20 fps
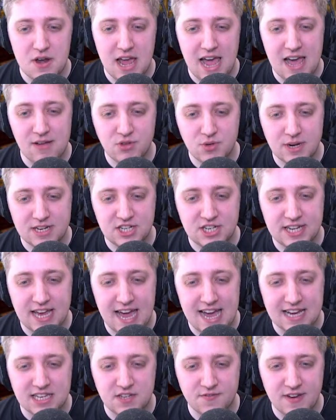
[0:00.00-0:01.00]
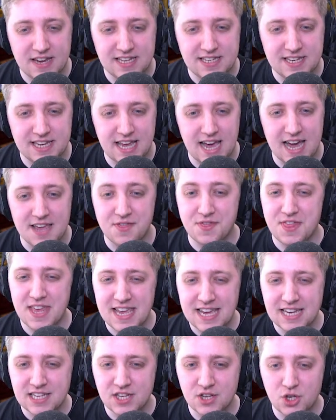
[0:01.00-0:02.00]
know how to actually activate it. I
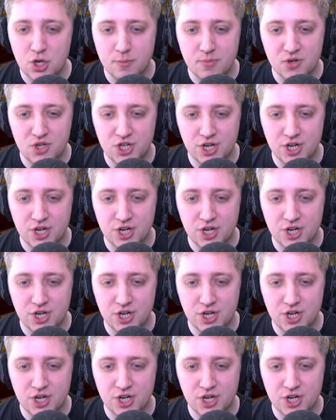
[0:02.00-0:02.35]
think it's a double